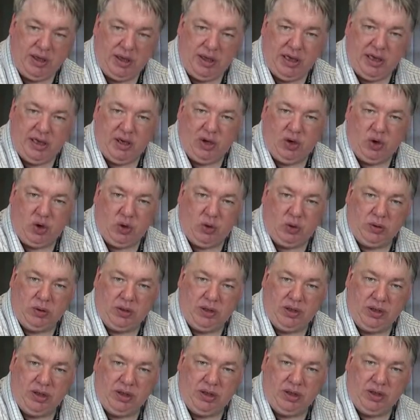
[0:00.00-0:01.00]
hold
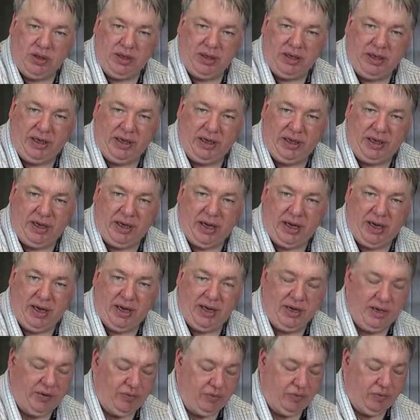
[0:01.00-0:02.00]

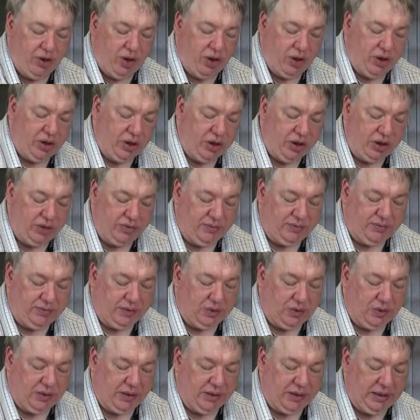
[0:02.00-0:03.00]
the rod
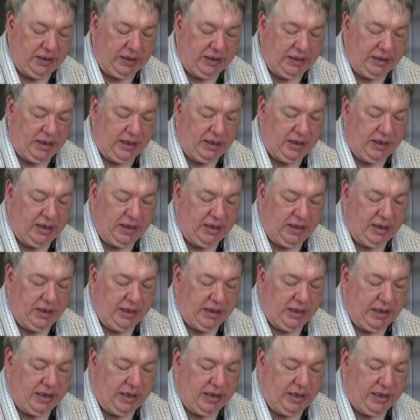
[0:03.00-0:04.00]
for the
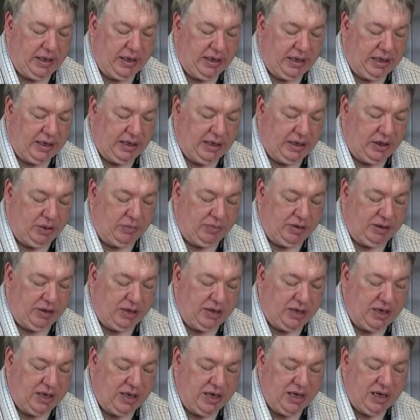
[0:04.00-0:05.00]

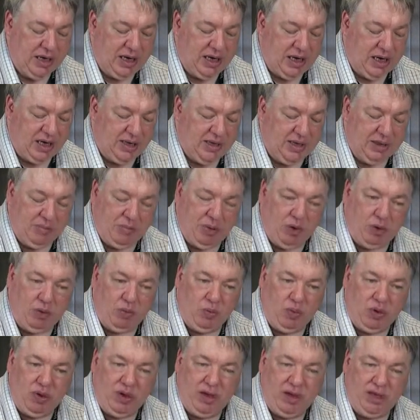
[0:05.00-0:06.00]
anemometer, and the bottom
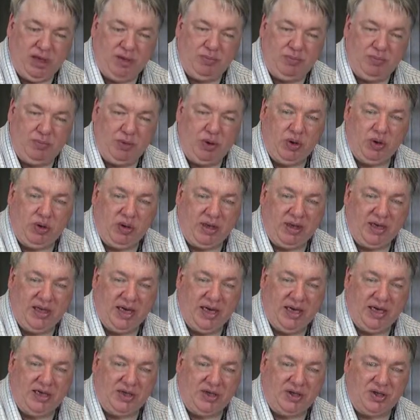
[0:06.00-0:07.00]
one is purely
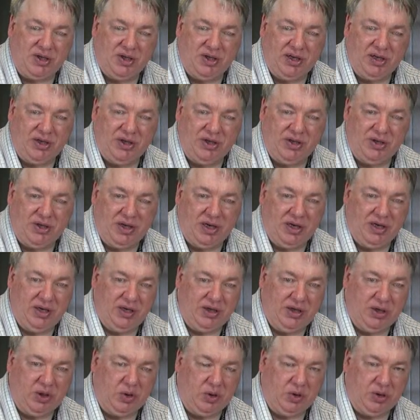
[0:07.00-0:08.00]
there to
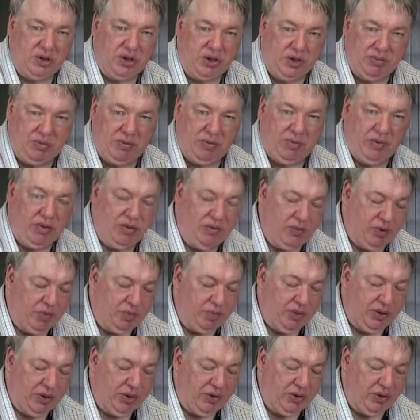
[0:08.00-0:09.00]
stop the rod
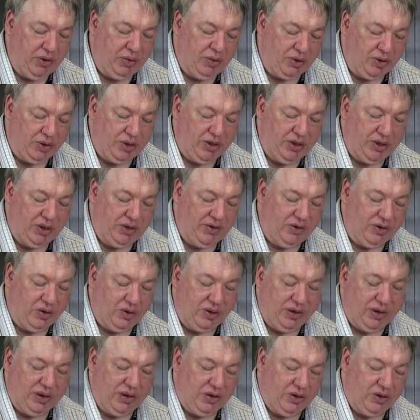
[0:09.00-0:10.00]
dropping through, so that you don't
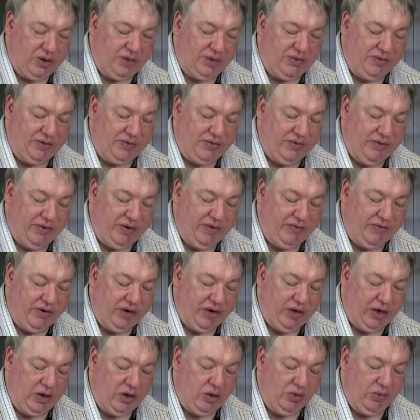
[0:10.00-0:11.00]
have to have a
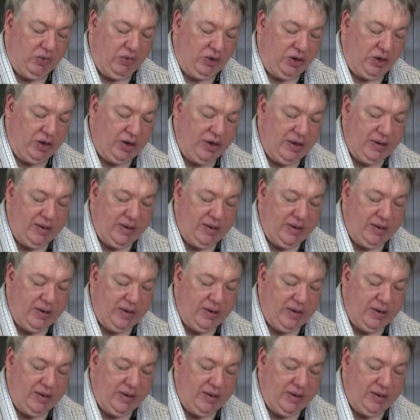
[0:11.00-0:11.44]
very long rod.